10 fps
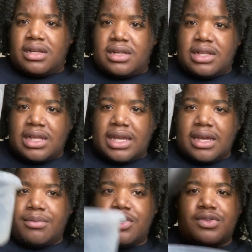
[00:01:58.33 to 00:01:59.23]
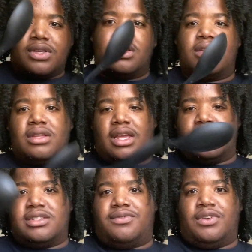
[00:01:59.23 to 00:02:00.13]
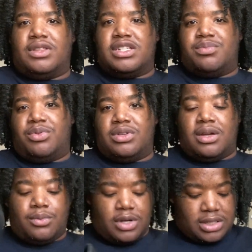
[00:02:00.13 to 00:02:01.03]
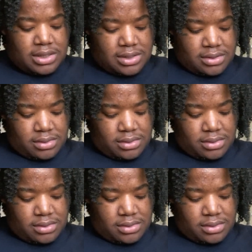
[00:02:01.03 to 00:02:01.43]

clay I'm using. I just filled this spoon up once,